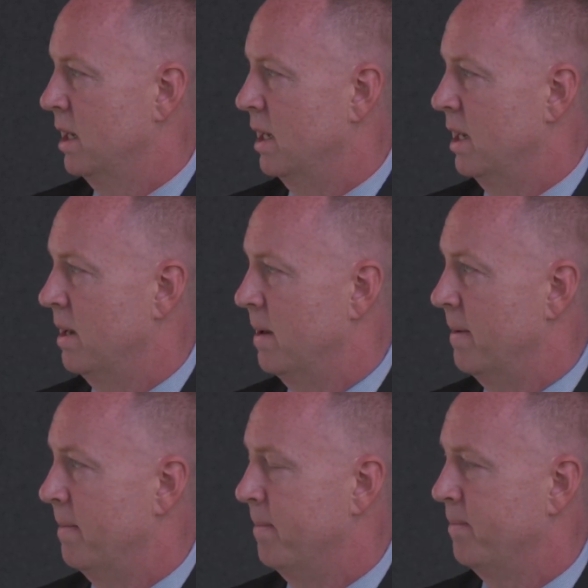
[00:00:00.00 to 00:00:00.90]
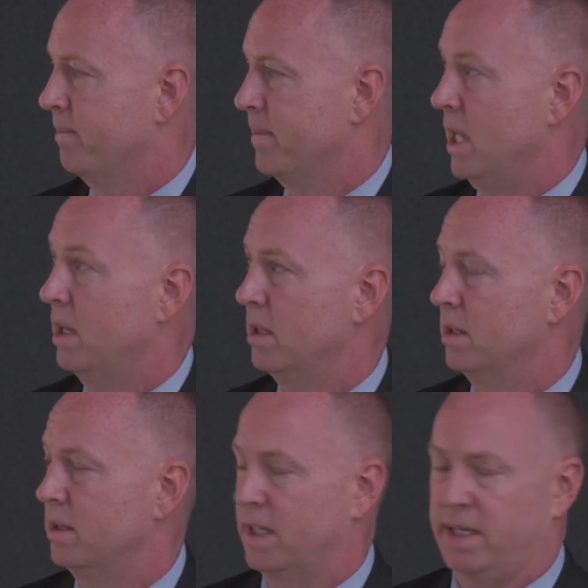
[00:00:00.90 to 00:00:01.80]

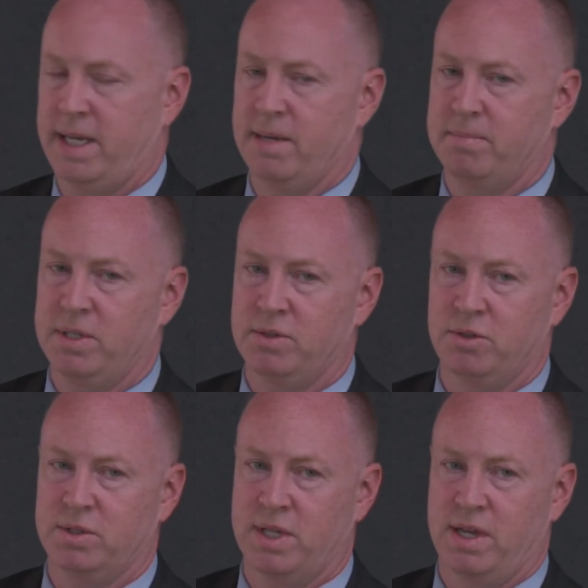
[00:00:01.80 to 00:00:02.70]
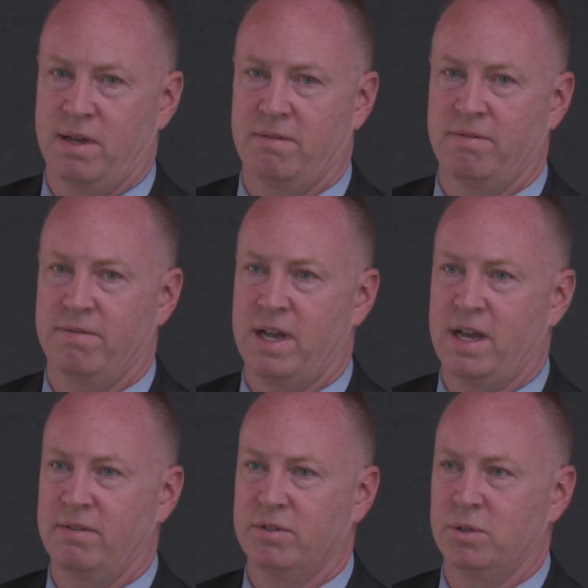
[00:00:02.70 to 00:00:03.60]
The campus used to have
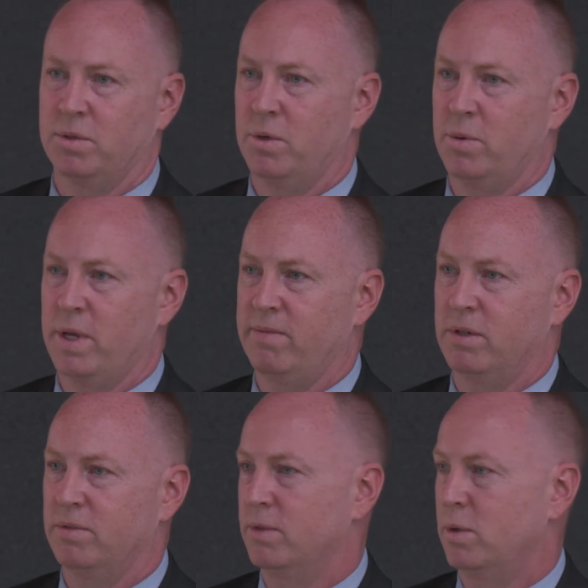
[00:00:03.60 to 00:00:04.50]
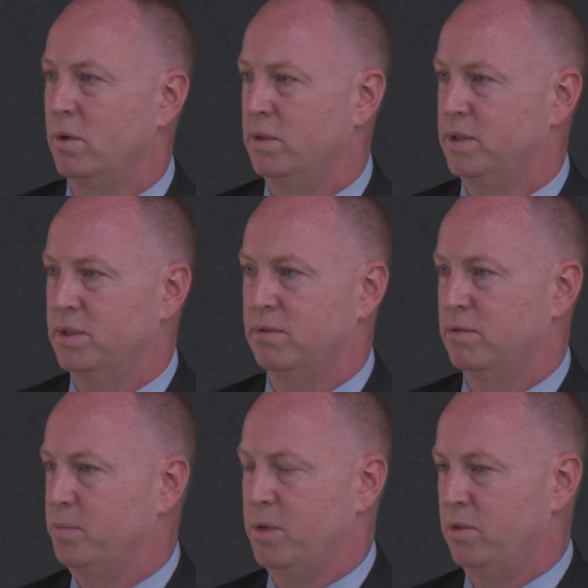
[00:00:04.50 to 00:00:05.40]
5 208-volt vaults
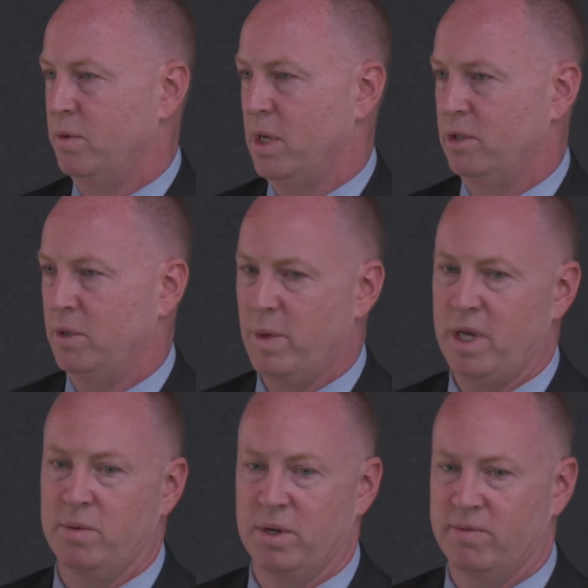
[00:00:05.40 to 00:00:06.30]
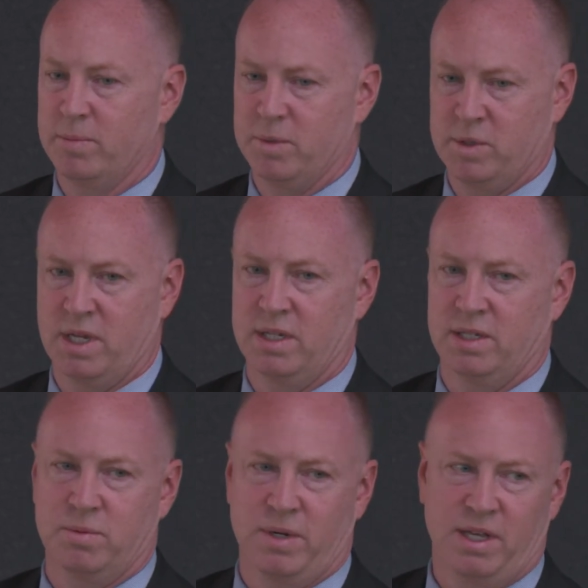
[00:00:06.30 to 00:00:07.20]
spread throughout the UN. One of them was on the
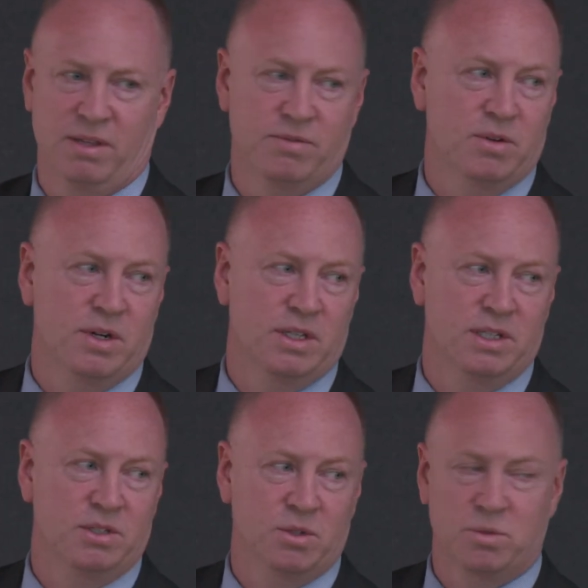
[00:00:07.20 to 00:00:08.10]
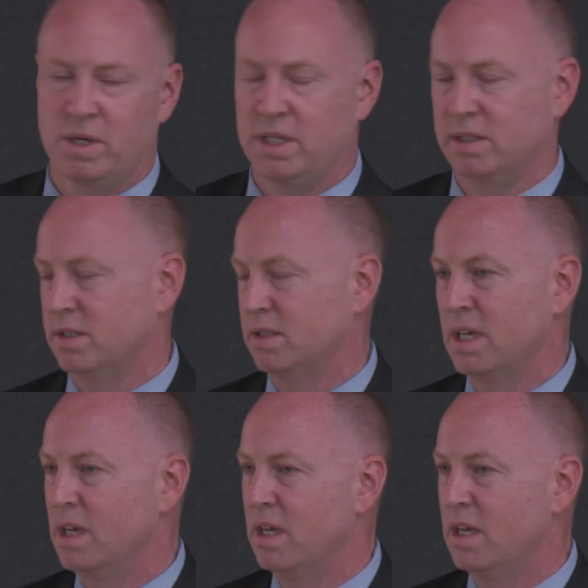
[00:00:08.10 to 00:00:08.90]
28th floor, and the joke was